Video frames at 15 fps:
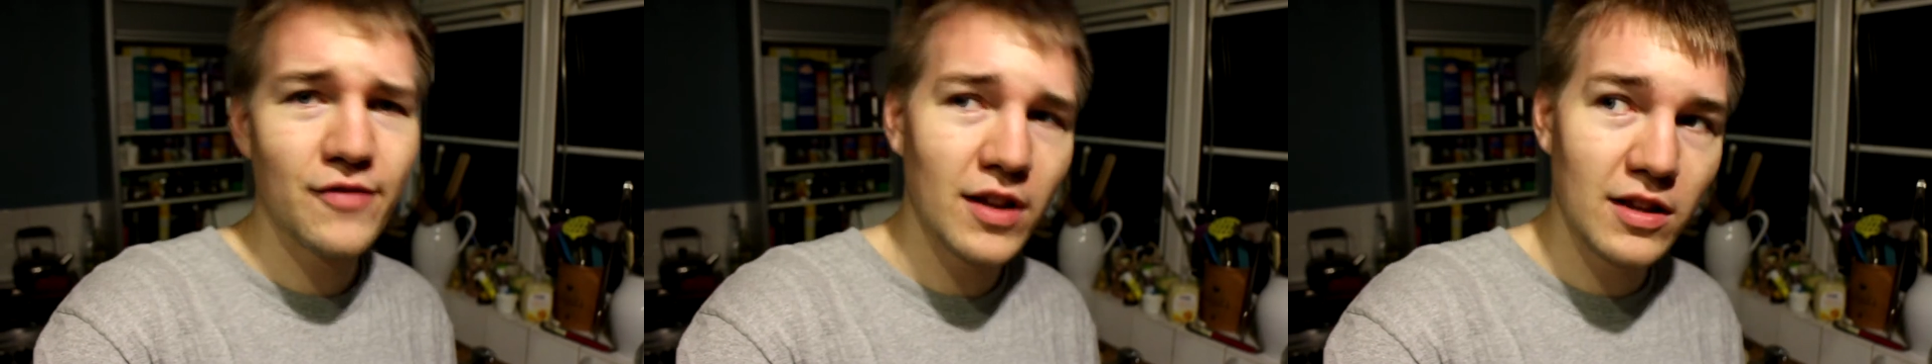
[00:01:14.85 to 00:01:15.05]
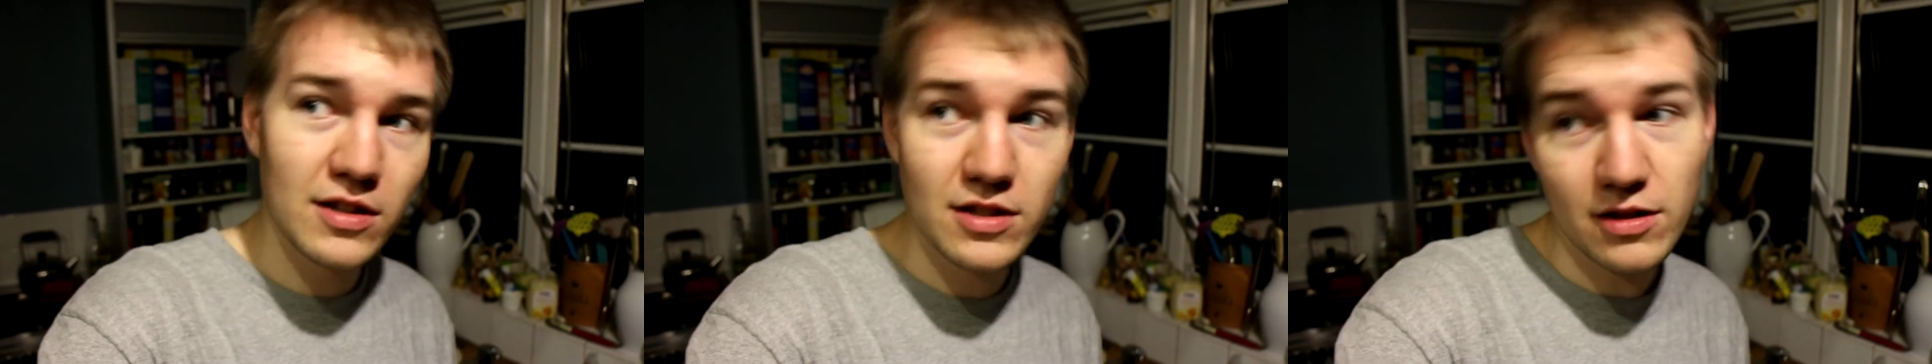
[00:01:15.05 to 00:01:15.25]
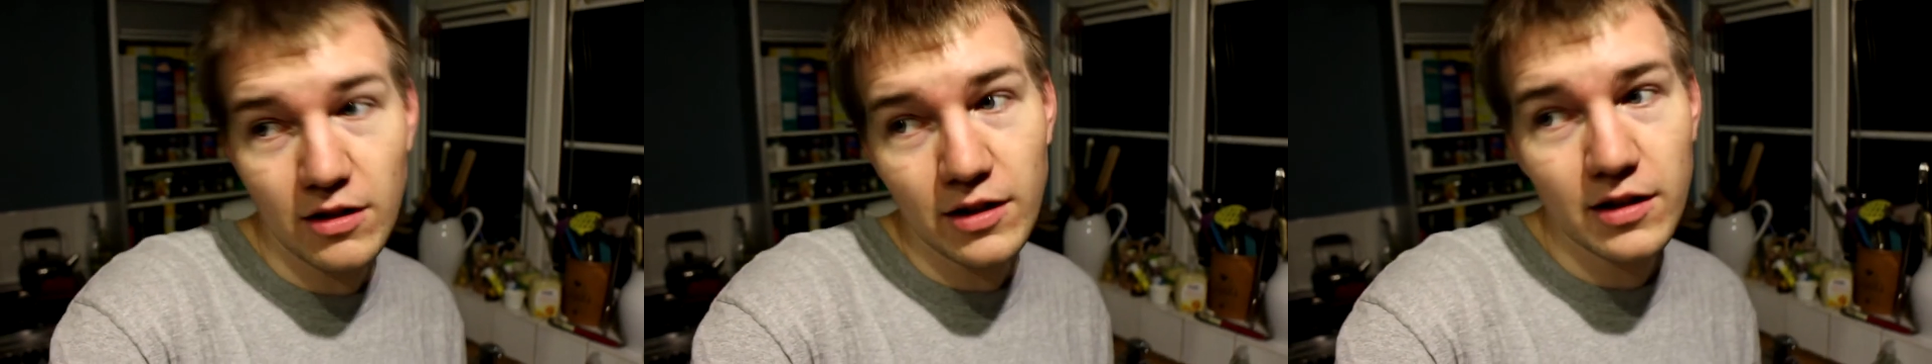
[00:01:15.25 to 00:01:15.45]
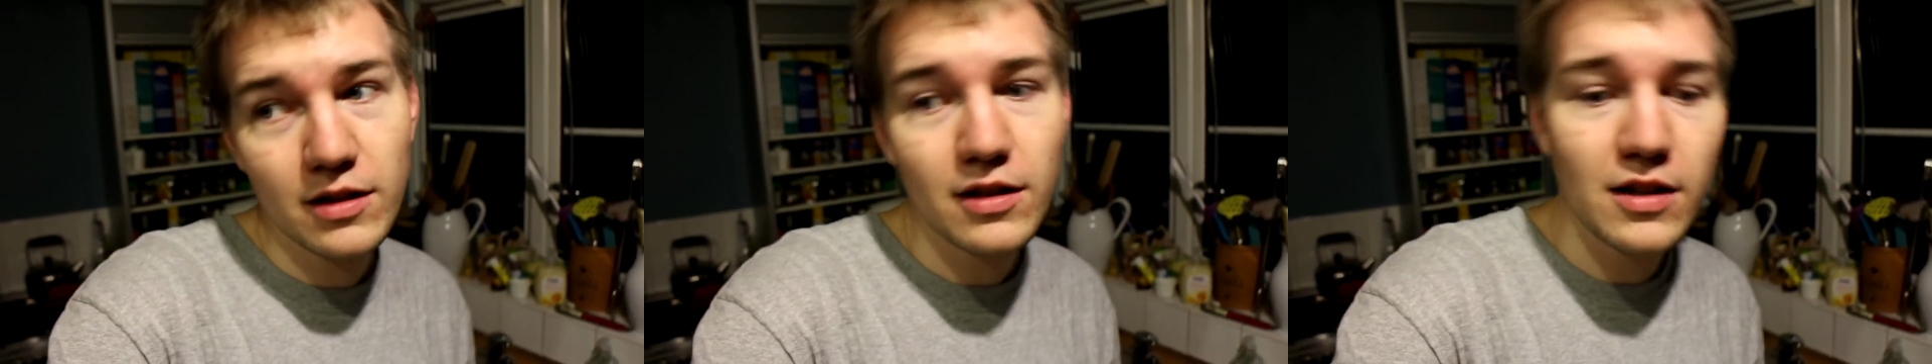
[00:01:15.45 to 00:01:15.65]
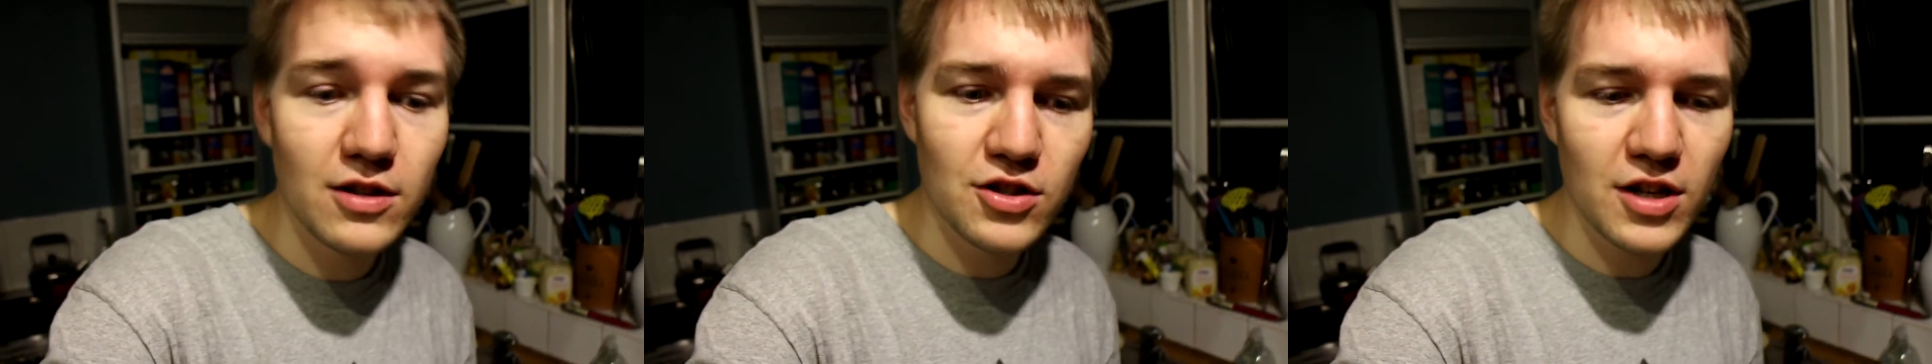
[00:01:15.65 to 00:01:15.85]
events like
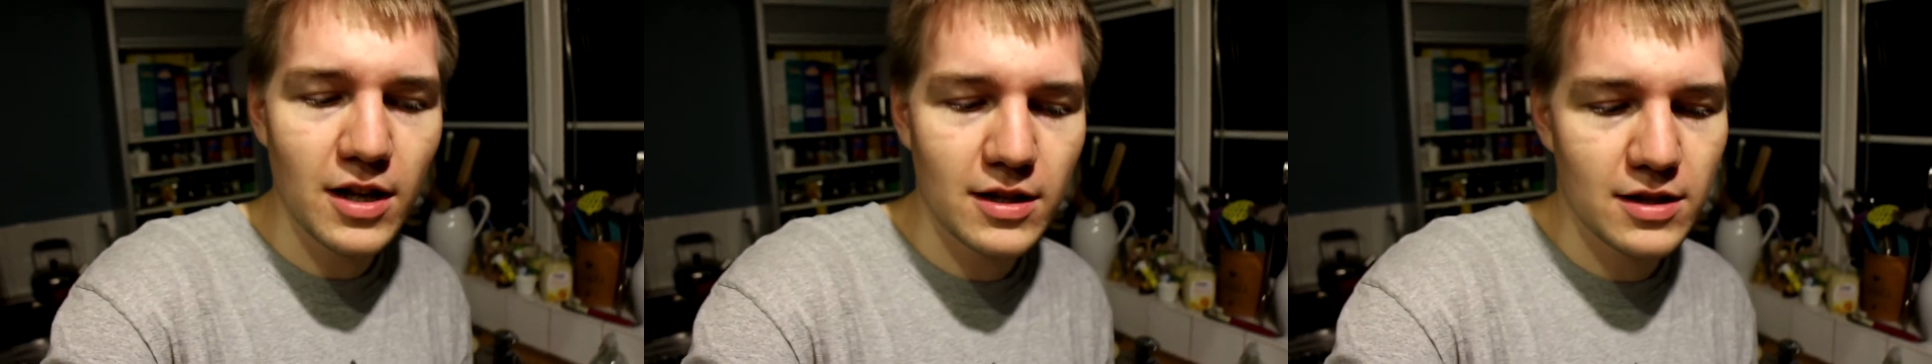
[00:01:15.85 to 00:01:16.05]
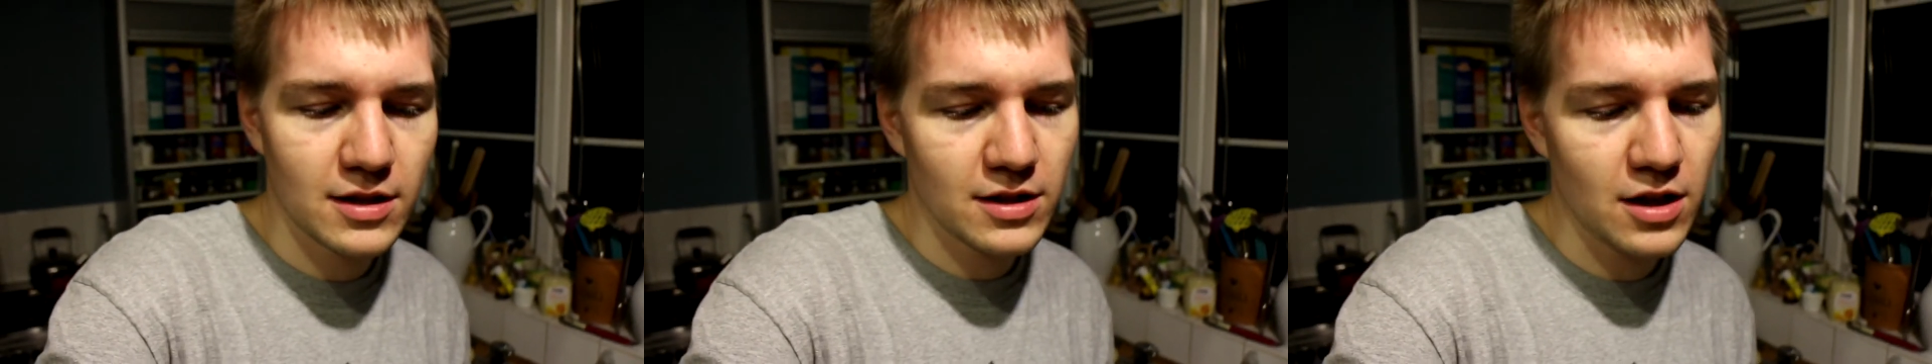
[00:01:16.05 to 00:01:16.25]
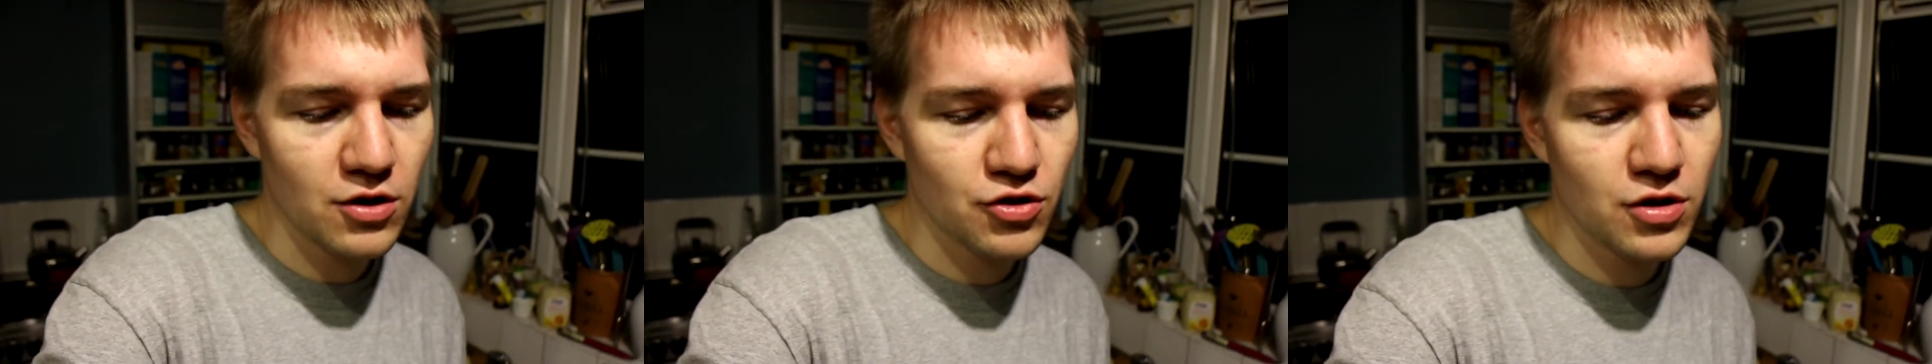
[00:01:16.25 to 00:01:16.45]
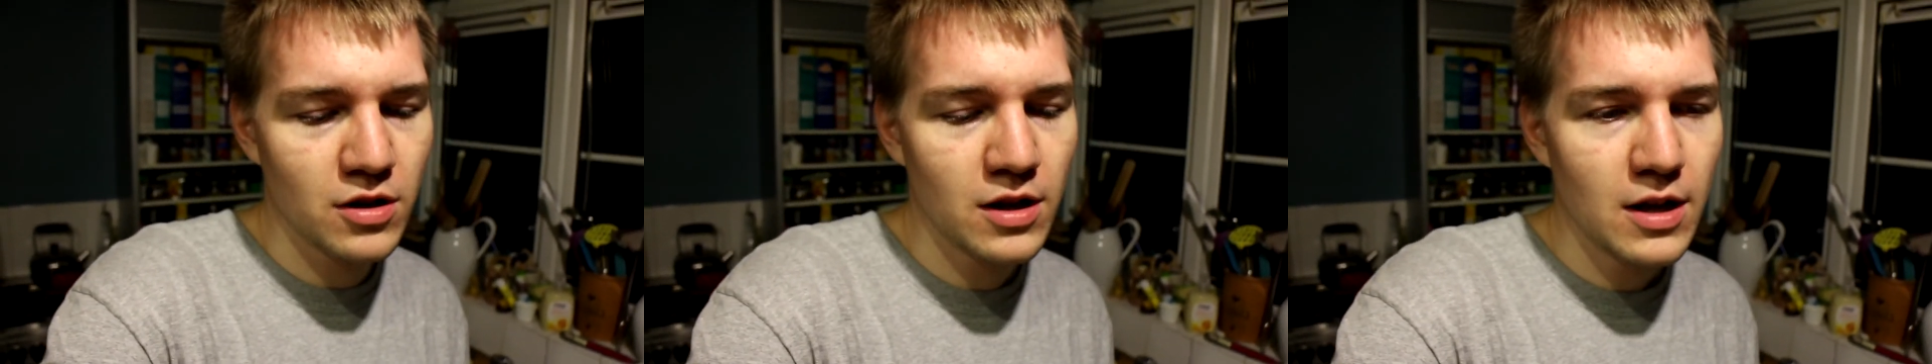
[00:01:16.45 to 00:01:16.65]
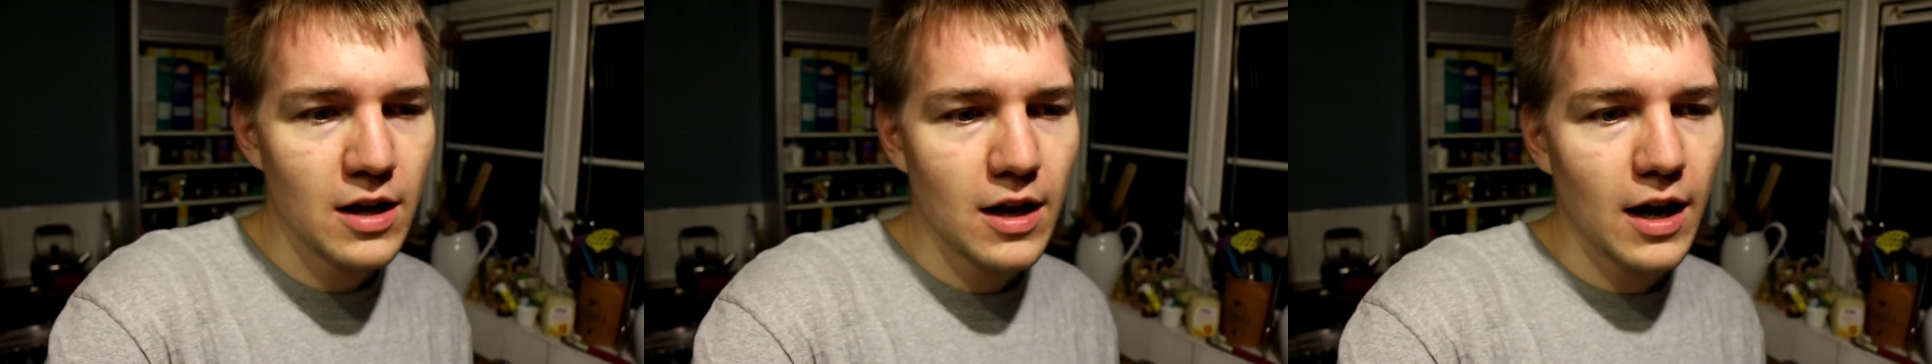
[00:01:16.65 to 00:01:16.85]
EJX, etc.